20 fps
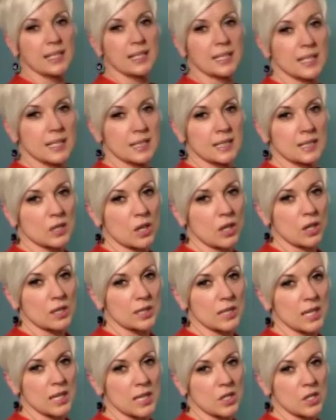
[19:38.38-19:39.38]
it starts
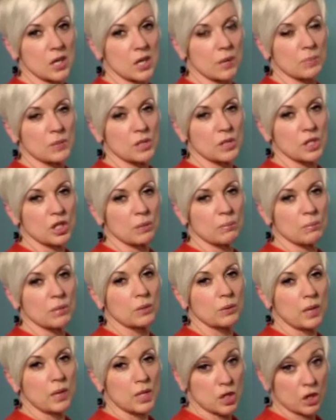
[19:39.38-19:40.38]
to inch up into your
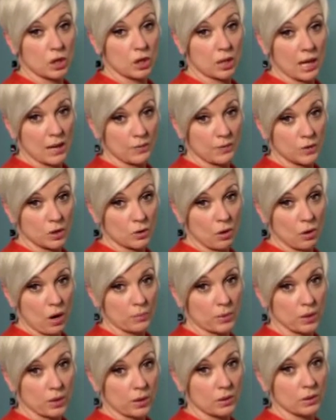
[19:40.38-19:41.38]
mid-range, you're going to have to
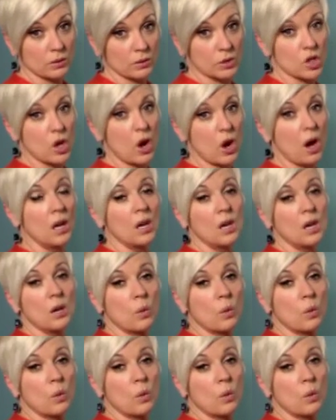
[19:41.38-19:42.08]
drop your jaw.